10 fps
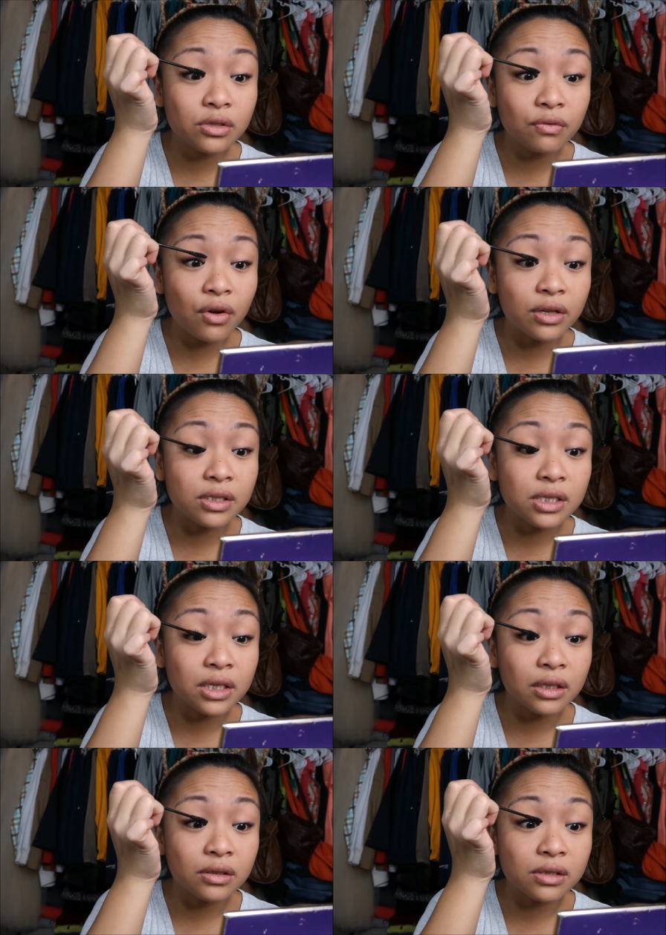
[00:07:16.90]

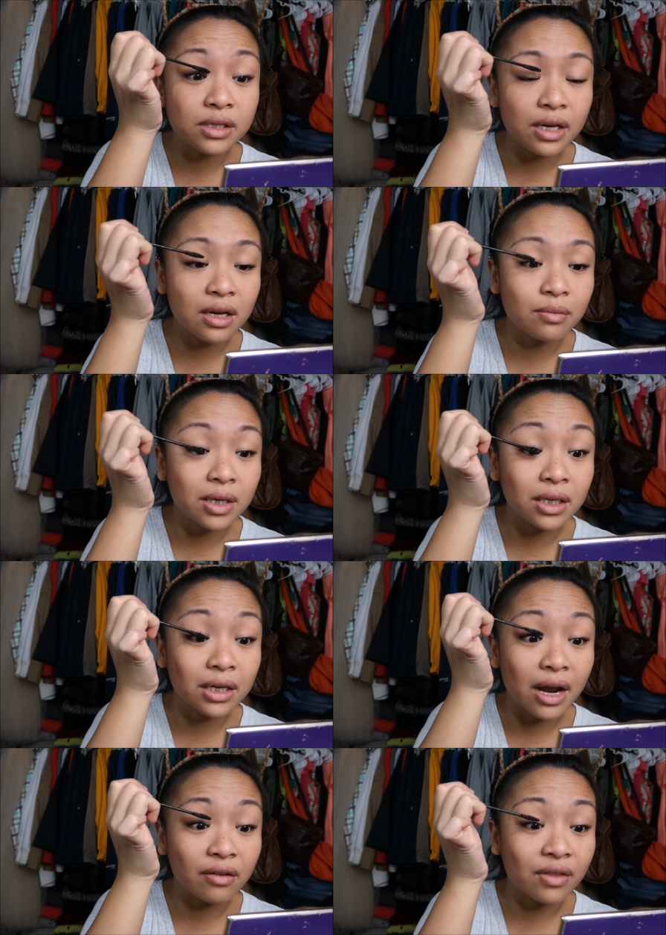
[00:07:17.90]
volunteers that come in
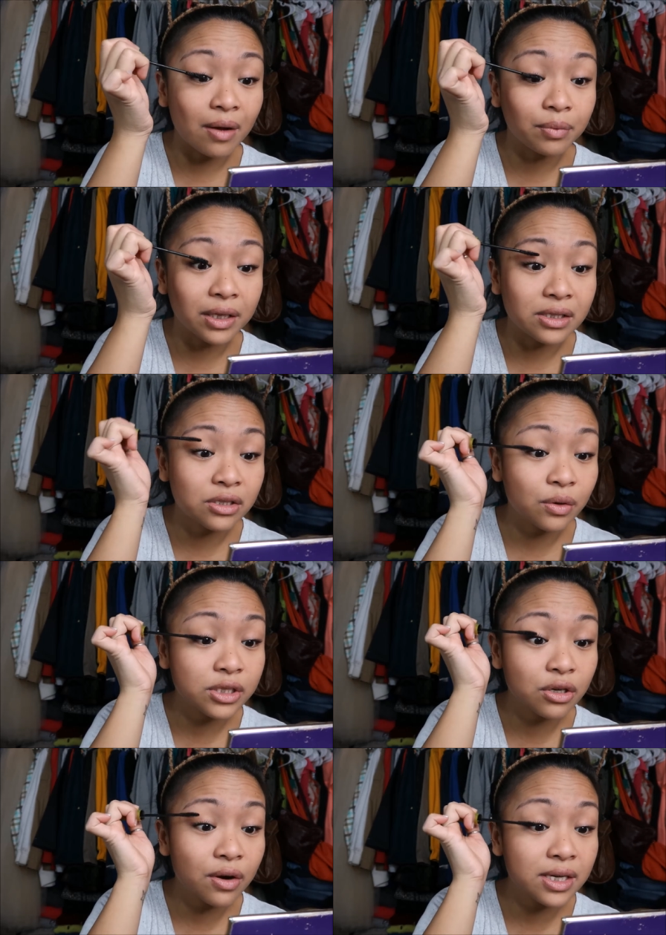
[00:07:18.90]
and out of that place. So
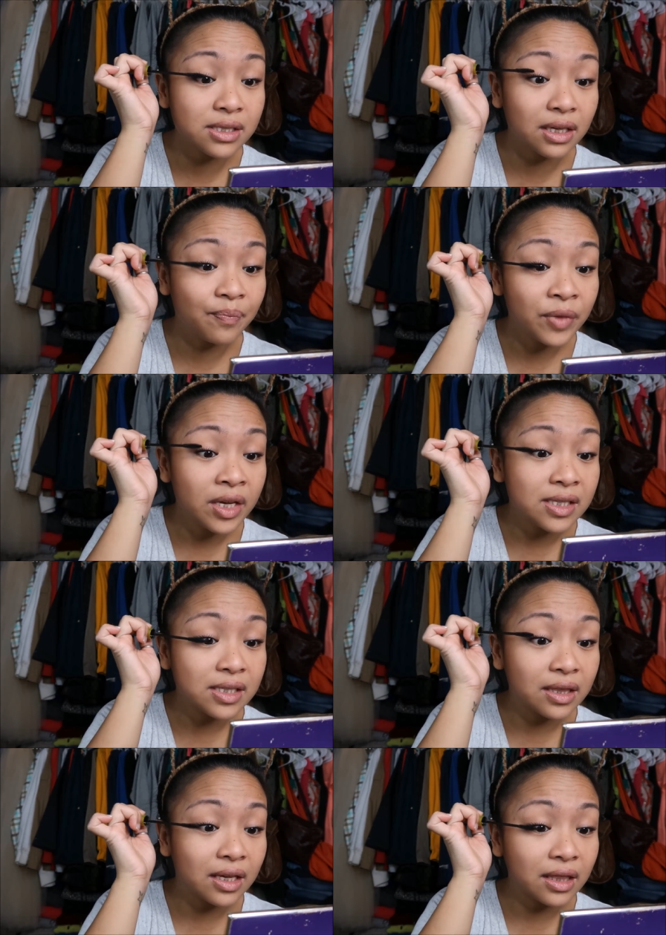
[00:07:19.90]
it's crazy
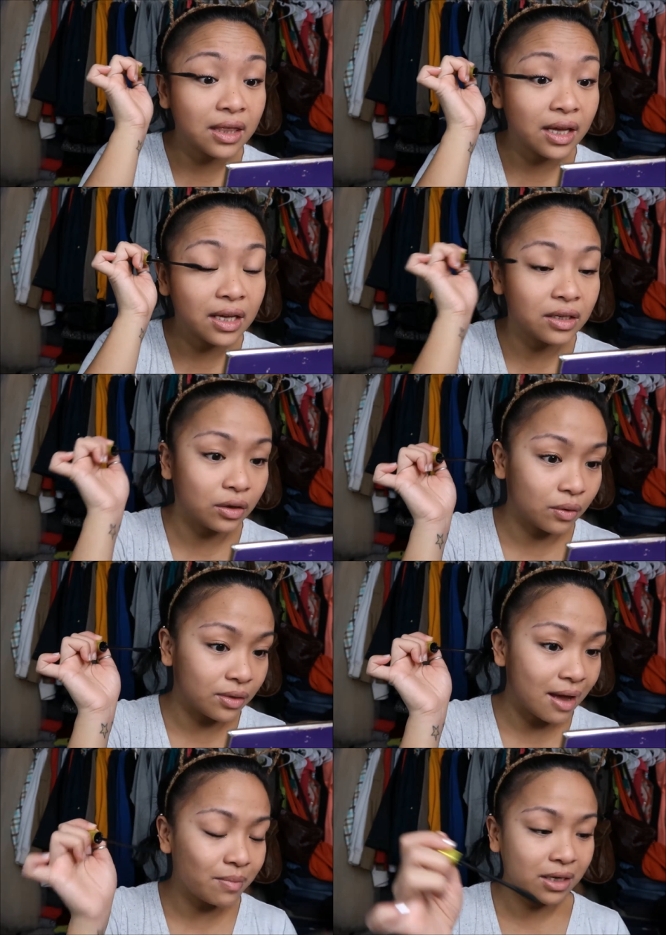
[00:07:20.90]
to think that, you know,
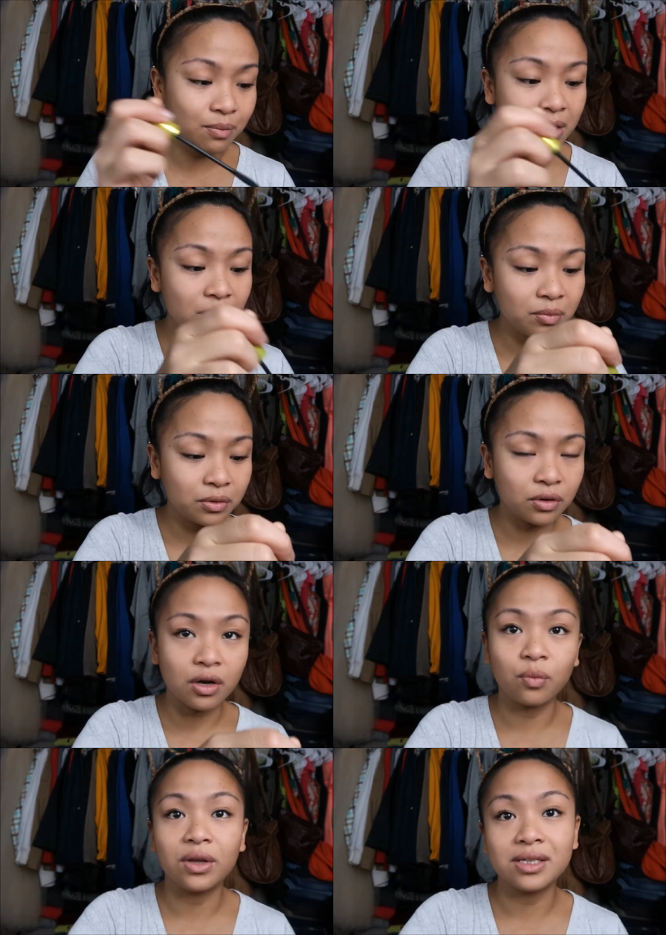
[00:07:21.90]
that many people
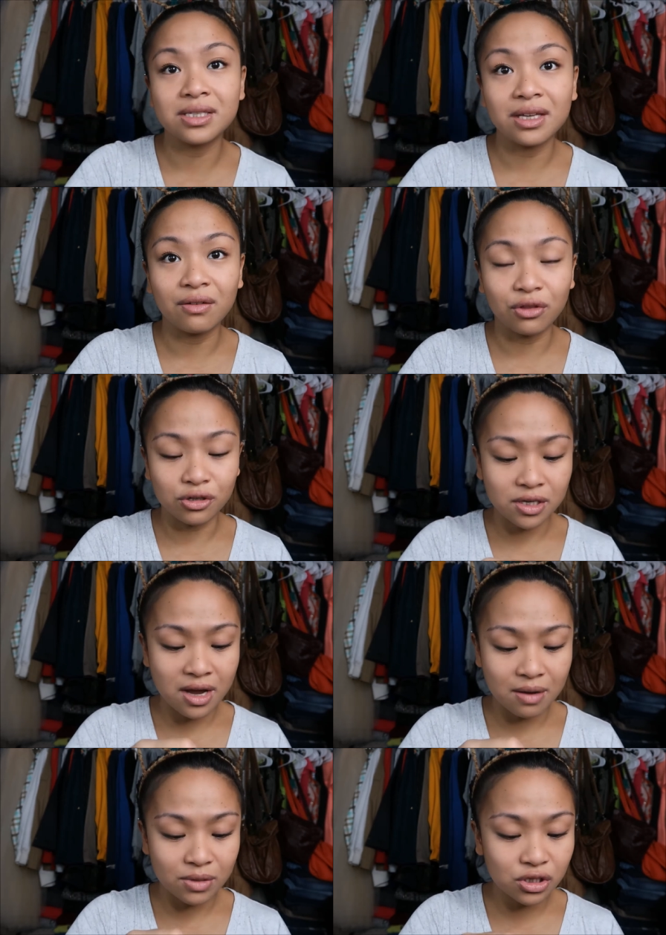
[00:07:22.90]
are willing to give their
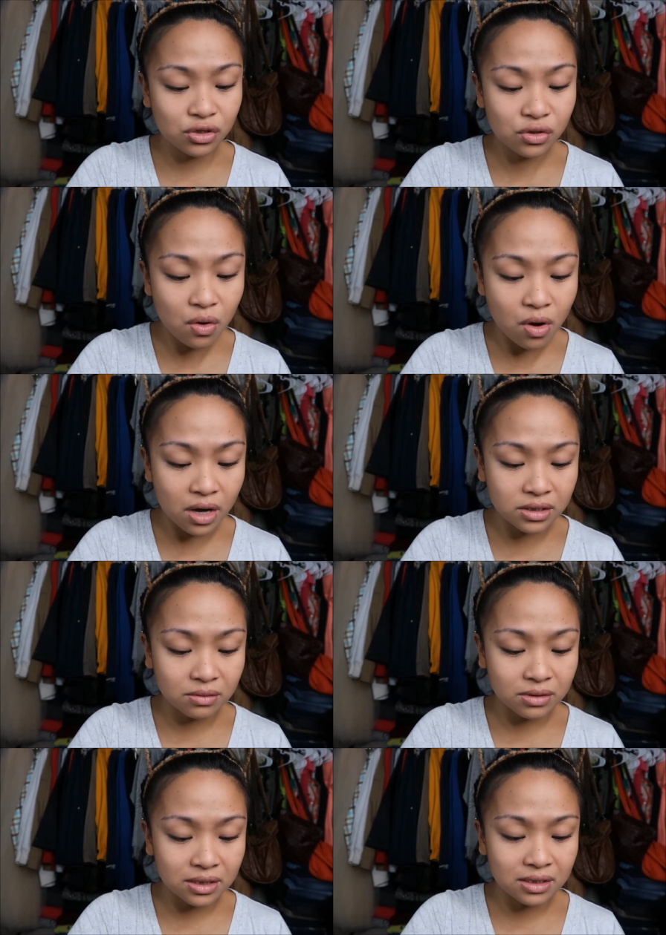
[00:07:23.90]
time. It's so
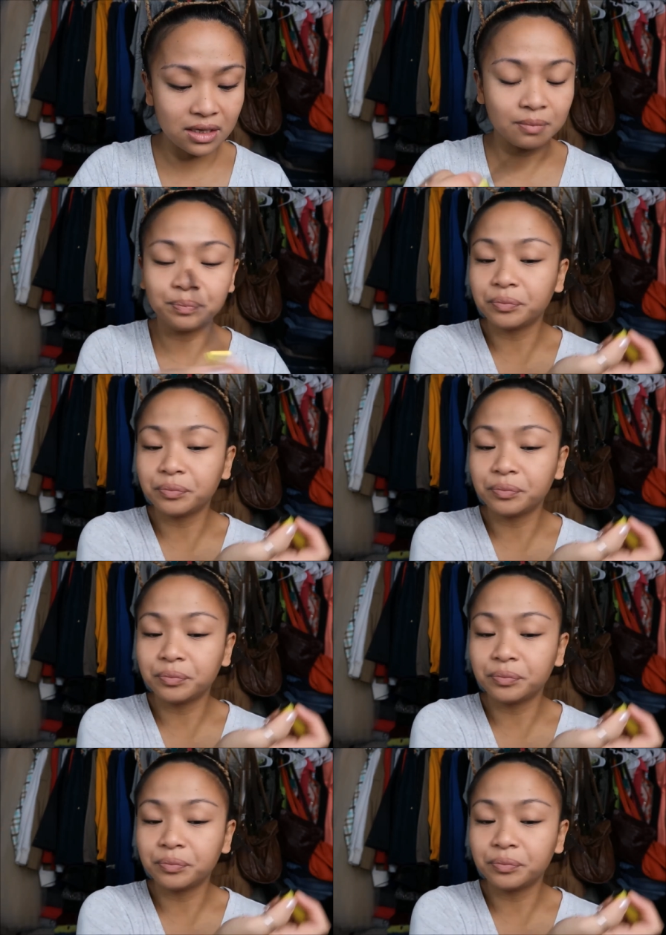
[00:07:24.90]
awesome to see.